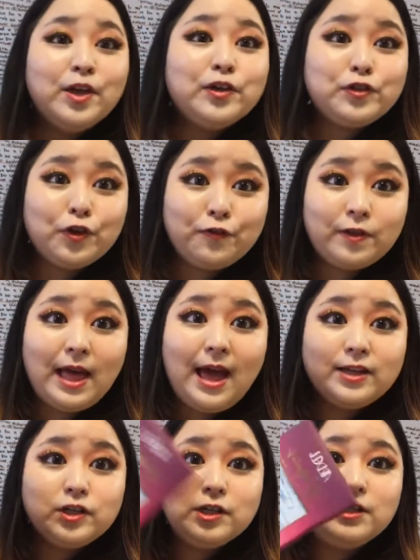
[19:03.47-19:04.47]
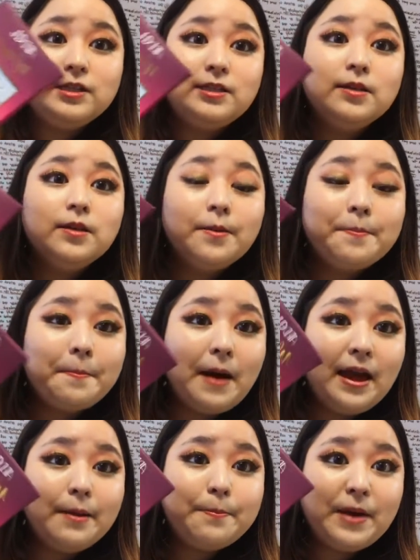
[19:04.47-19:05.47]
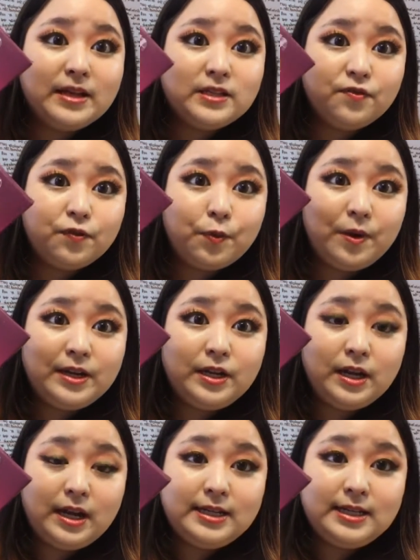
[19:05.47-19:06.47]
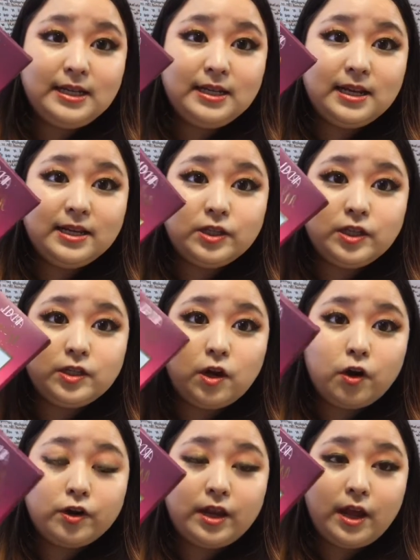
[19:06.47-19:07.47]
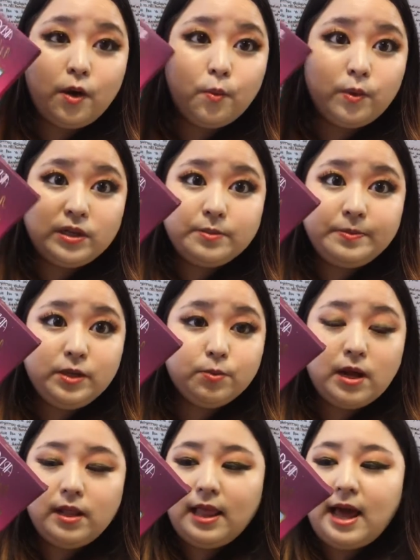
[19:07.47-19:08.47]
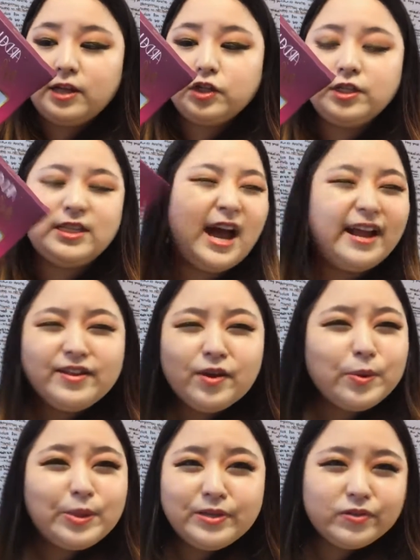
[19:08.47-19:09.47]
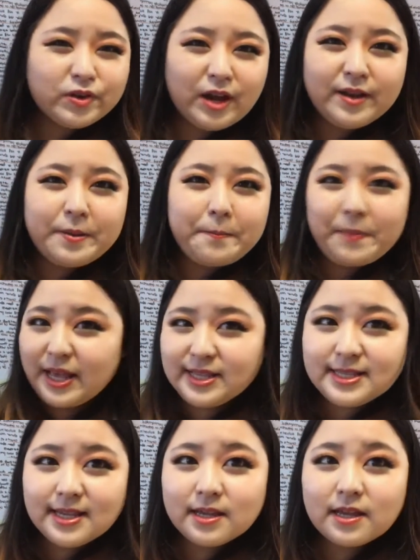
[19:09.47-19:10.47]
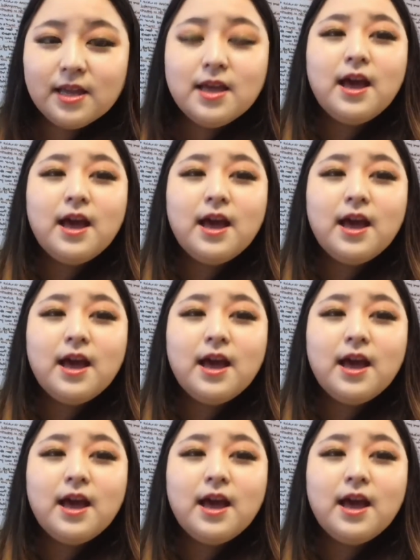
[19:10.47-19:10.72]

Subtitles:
So for lashes, my best of 2019 is this Ardell Wispy lashes. I know these are kind of basic.